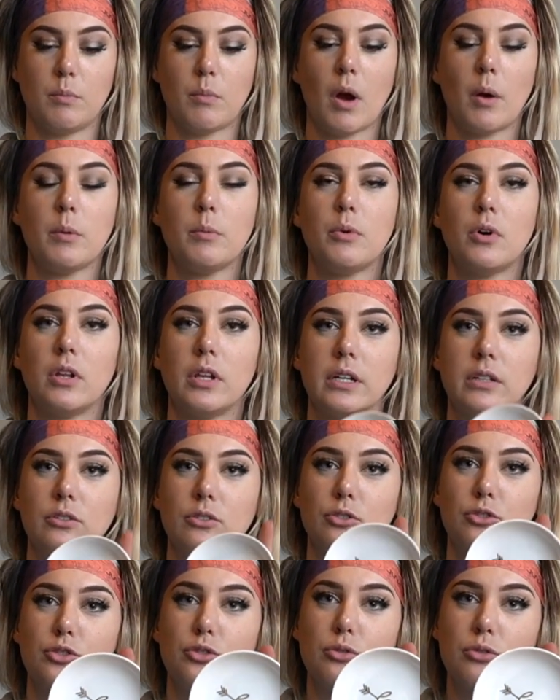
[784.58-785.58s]
Probably put like
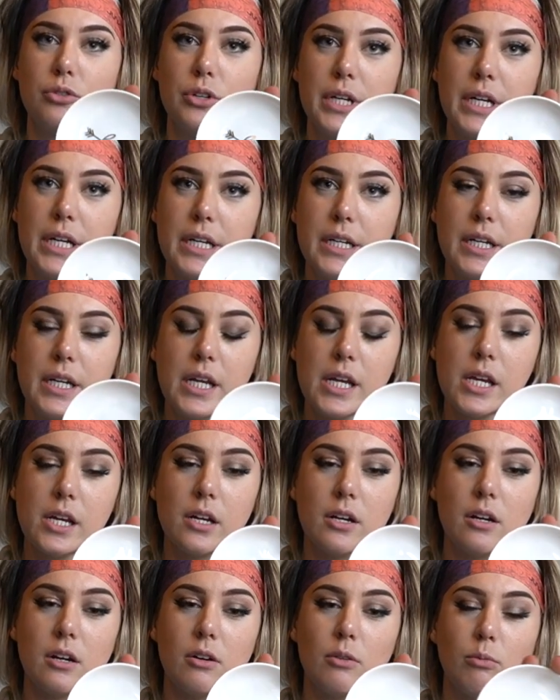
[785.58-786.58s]
little jewelry in
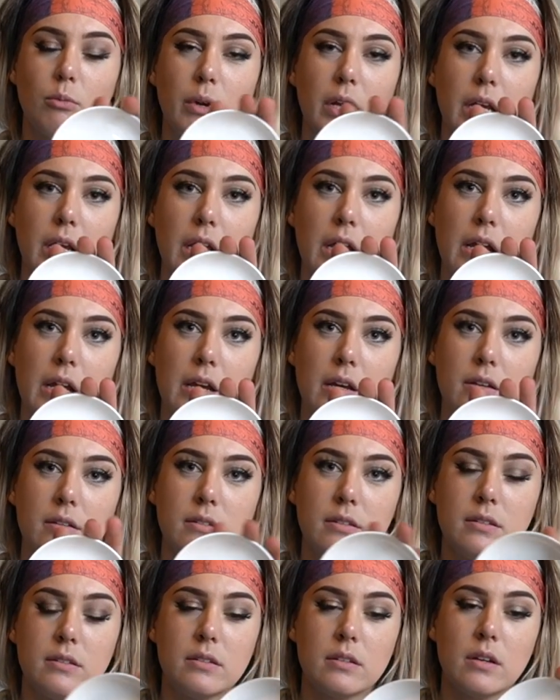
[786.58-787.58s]
here,
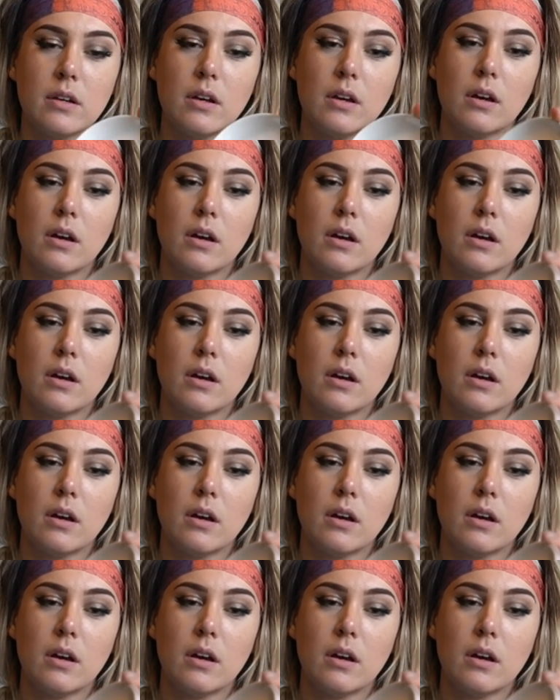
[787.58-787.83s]
rings.